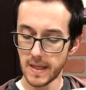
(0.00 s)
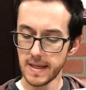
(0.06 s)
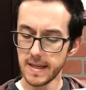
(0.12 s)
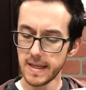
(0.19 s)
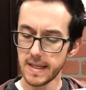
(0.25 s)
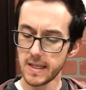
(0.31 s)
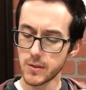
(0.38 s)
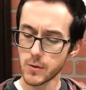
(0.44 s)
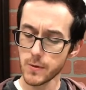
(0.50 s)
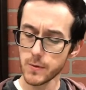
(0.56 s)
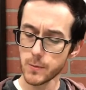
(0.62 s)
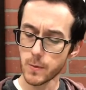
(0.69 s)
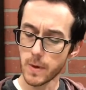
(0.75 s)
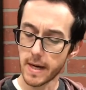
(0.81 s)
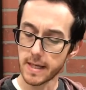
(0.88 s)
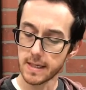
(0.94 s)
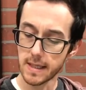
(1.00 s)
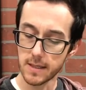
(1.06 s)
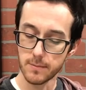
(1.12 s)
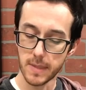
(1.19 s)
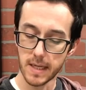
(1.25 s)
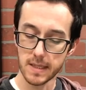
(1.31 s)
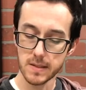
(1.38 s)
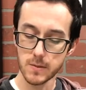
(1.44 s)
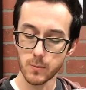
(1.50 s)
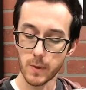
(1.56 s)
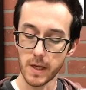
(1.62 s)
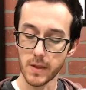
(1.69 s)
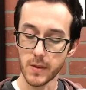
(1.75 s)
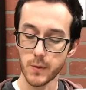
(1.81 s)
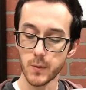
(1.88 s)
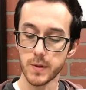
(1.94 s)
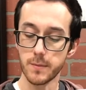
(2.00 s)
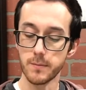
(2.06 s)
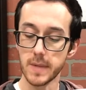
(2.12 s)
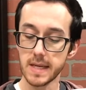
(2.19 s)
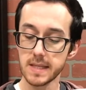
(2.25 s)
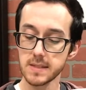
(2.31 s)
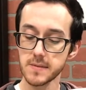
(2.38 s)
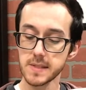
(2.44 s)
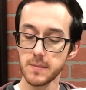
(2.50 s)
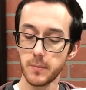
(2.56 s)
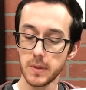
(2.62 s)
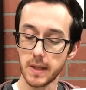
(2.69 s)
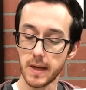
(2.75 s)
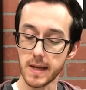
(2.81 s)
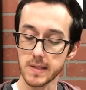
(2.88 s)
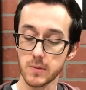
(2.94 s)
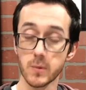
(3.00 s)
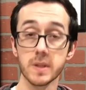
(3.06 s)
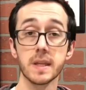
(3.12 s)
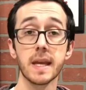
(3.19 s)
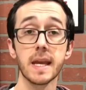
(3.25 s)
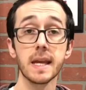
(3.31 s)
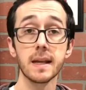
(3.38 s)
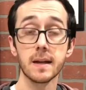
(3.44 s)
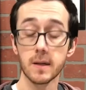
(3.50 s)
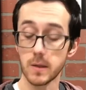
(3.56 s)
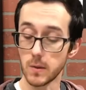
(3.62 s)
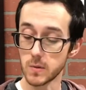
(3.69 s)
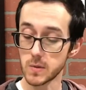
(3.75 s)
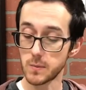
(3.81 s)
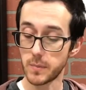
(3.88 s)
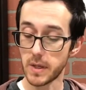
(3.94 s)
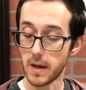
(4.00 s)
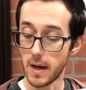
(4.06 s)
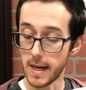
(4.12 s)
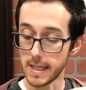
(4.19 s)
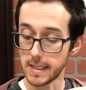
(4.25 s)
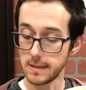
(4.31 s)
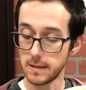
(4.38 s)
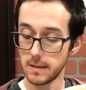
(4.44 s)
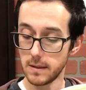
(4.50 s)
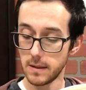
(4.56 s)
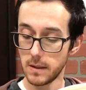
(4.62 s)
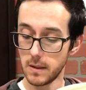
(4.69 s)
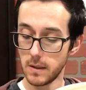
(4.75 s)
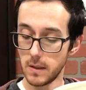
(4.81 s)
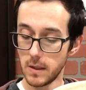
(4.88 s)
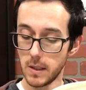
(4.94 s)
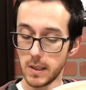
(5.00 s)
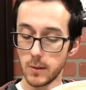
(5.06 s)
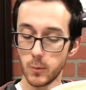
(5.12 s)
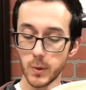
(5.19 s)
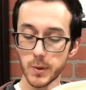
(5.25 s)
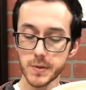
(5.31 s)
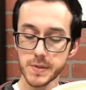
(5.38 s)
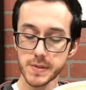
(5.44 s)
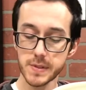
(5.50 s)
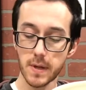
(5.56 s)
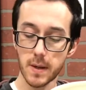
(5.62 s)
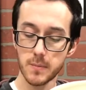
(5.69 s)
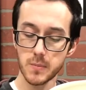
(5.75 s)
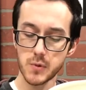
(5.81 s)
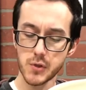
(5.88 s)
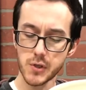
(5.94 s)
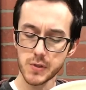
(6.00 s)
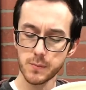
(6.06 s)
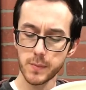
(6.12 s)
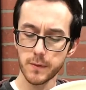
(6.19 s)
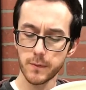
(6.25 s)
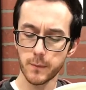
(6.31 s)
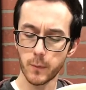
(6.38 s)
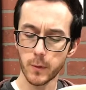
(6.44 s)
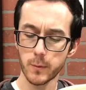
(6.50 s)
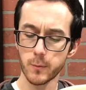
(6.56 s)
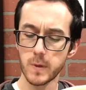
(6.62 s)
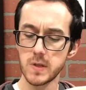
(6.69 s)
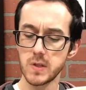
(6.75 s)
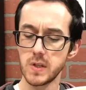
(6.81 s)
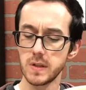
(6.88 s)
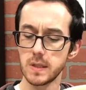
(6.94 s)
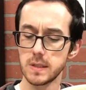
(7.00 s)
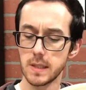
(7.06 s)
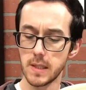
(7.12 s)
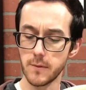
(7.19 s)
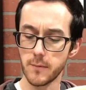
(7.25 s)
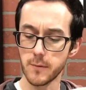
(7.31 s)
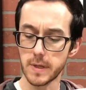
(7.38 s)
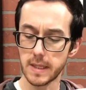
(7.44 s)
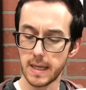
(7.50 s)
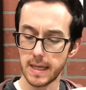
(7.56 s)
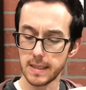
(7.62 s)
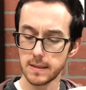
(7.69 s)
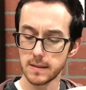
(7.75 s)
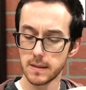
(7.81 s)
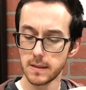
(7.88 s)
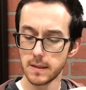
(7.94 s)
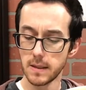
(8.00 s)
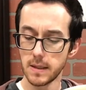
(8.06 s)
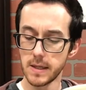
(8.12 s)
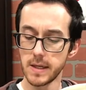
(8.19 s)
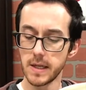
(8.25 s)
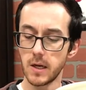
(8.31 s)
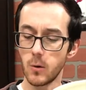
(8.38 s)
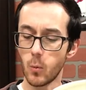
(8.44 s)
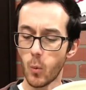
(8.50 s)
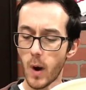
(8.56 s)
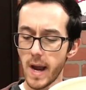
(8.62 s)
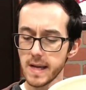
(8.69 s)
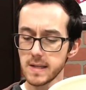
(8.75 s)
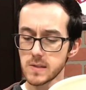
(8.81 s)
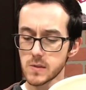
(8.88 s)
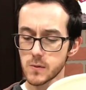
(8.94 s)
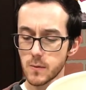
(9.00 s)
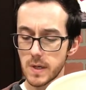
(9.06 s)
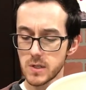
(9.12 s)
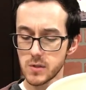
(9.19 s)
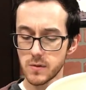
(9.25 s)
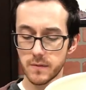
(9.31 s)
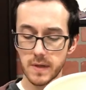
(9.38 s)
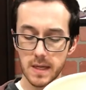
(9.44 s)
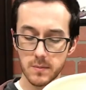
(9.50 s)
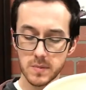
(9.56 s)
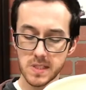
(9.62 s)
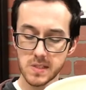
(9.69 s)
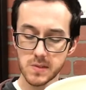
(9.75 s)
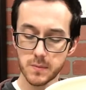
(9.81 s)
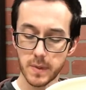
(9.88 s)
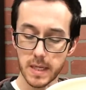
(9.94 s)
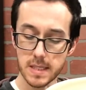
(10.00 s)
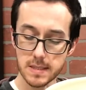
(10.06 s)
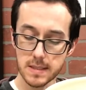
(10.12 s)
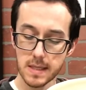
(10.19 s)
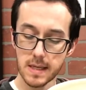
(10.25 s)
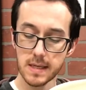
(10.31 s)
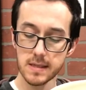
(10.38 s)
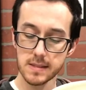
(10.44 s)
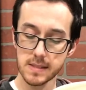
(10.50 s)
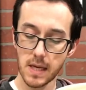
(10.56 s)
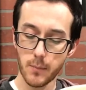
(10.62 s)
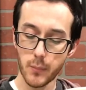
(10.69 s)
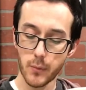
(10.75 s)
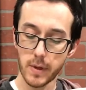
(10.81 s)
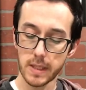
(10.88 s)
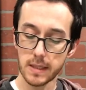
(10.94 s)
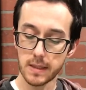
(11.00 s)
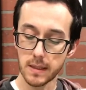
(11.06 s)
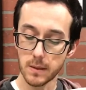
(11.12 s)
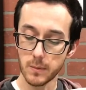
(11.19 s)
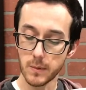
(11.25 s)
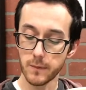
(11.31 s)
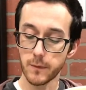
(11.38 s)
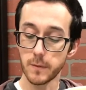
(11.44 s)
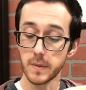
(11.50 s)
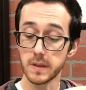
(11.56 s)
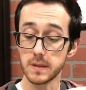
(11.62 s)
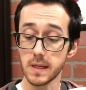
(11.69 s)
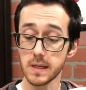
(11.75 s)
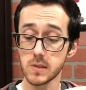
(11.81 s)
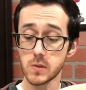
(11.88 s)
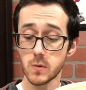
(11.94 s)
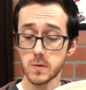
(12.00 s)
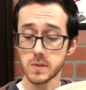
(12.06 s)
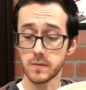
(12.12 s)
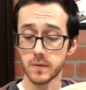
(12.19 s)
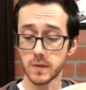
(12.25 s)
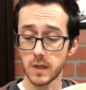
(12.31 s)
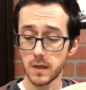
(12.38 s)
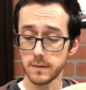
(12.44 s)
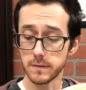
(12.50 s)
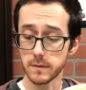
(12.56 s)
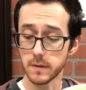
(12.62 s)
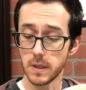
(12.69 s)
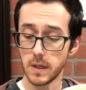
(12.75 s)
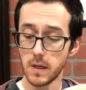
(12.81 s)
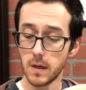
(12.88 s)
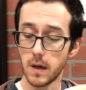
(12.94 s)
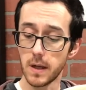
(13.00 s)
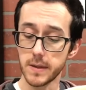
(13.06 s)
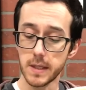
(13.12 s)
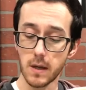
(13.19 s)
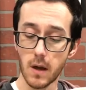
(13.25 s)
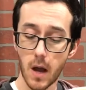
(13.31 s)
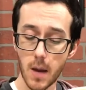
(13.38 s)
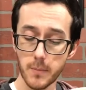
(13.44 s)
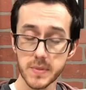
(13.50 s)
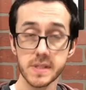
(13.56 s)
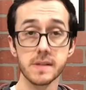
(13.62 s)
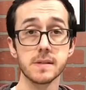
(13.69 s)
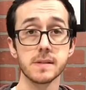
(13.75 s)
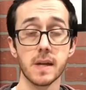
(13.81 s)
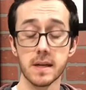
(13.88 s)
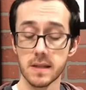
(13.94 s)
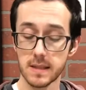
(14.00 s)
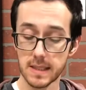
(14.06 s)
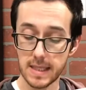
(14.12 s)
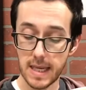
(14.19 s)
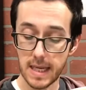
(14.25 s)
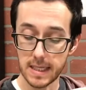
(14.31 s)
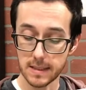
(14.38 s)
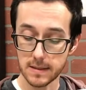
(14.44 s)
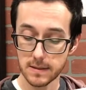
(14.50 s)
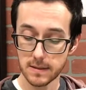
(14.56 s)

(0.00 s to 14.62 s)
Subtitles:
He turned right and made his way through the maze of supplies with Hank close behind. Will stopped just before reaching the delivery gate. A wide stretch of empty space separated him from the next source of cover on the opposite side of the gate.